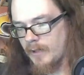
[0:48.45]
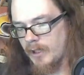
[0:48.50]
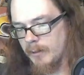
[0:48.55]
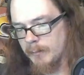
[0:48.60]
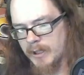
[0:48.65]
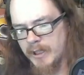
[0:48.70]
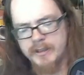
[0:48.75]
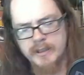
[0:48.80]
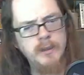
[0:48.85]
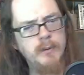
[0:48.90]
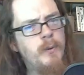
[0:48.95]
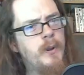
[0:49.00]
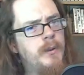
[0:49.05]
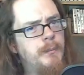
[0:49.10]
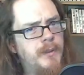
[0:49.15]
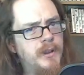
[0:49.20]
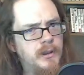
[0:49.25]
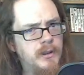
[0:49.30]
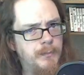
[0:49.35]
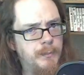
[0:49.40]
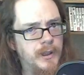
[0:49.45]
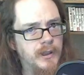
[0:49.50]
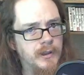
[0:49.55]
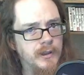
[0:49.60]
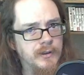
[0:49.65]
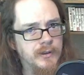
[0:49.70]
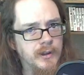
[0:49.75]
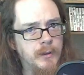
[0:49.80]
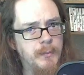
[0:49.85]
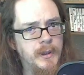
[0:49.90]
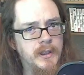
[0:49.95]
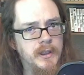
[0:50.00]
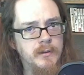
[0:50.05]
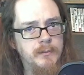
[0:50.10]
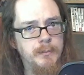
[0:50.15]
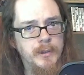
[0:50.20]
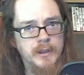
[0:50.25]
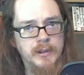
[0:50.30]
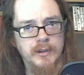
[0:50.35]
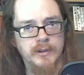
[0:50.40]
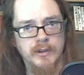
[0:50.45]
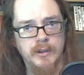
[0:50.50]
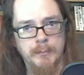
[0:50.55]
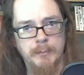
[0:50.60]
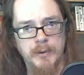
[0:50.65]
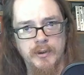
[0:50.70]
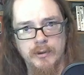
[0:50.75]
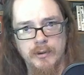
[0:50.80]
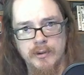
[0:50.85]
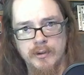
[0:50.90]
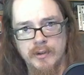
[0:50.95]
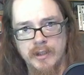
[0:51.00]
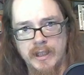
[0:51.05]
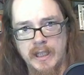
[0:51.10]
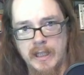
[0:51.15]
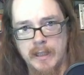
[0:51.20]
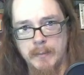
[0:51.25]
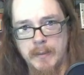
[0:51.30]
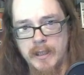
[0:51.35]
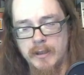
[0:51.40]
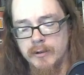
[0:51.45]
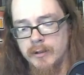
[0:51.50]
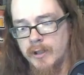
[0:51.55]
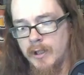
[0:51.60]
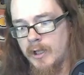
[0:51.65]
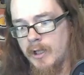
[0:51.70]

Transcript: But I did wait a bit to pick this up. I didn't pick this up as soon as it came out.